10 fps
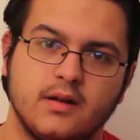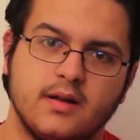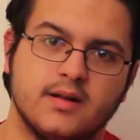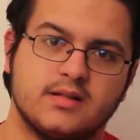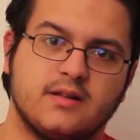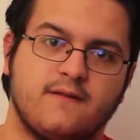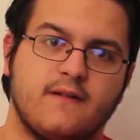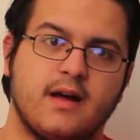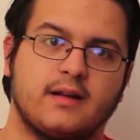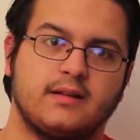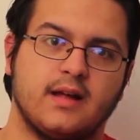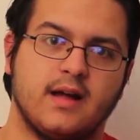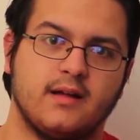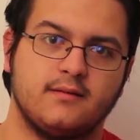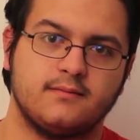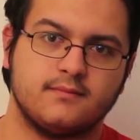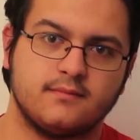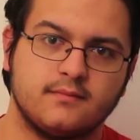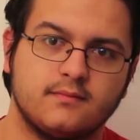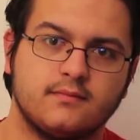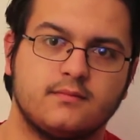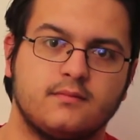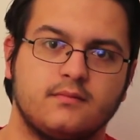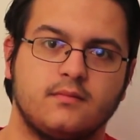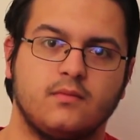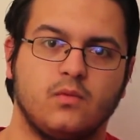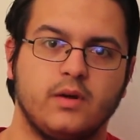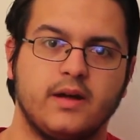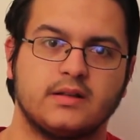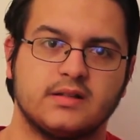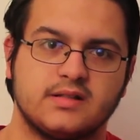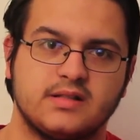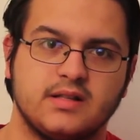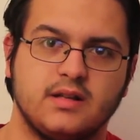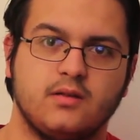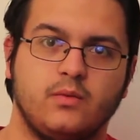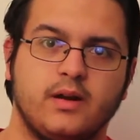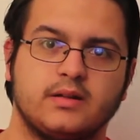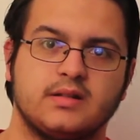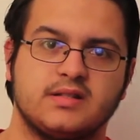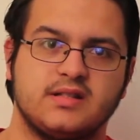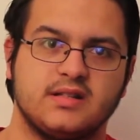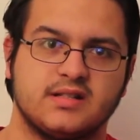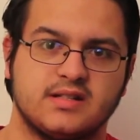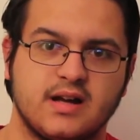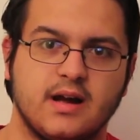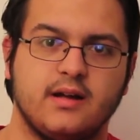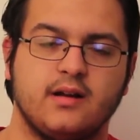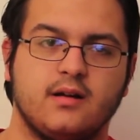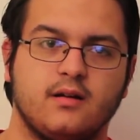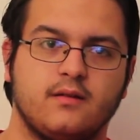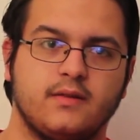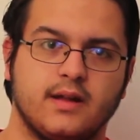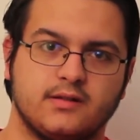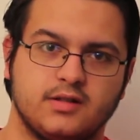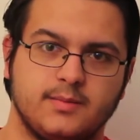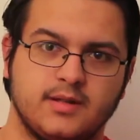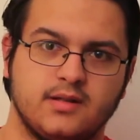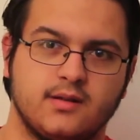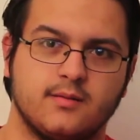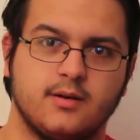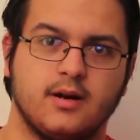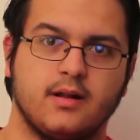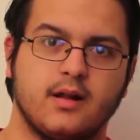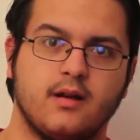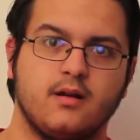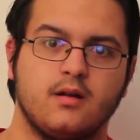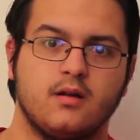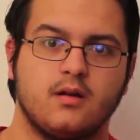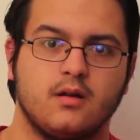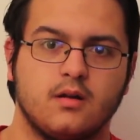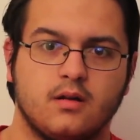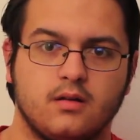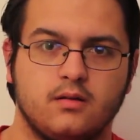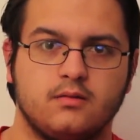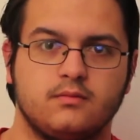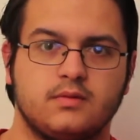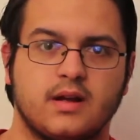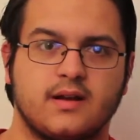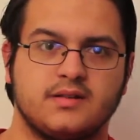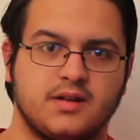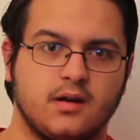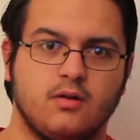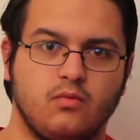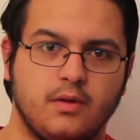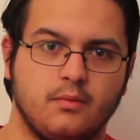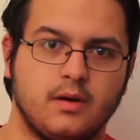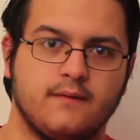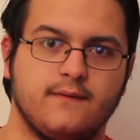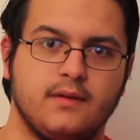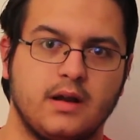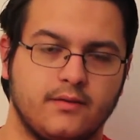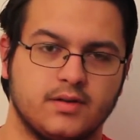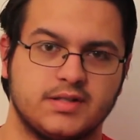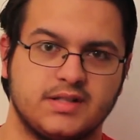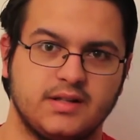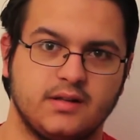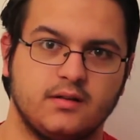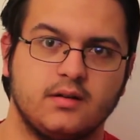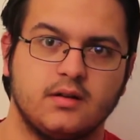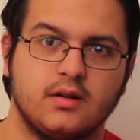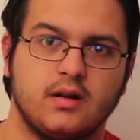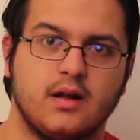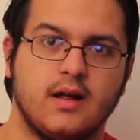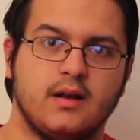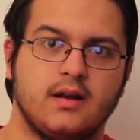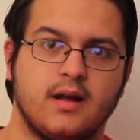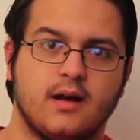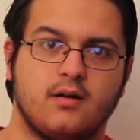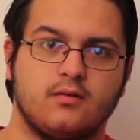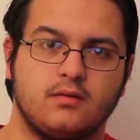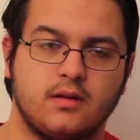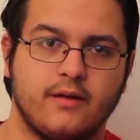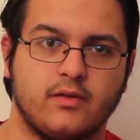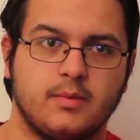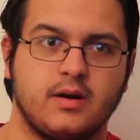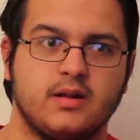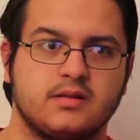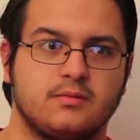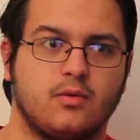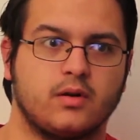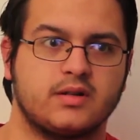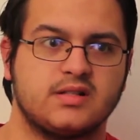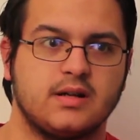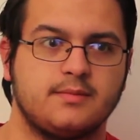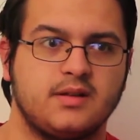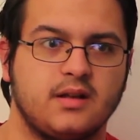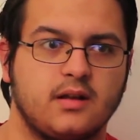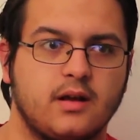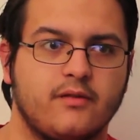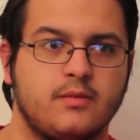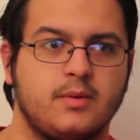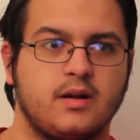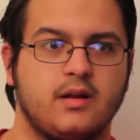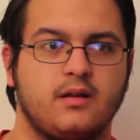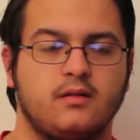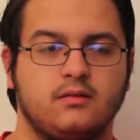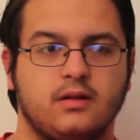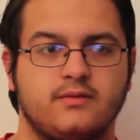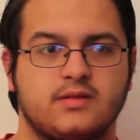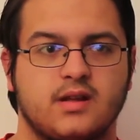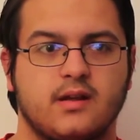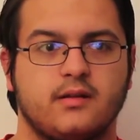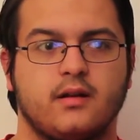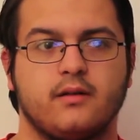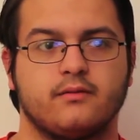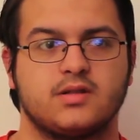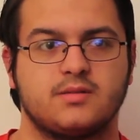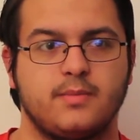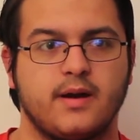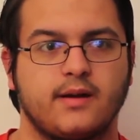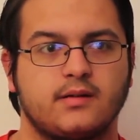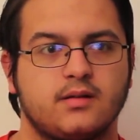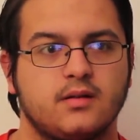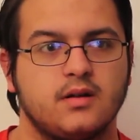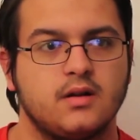is the fact that we get to see a side of the LGBT community that decades ago we would have never seen. And now everybody is more accepting, everybody lives together in respect.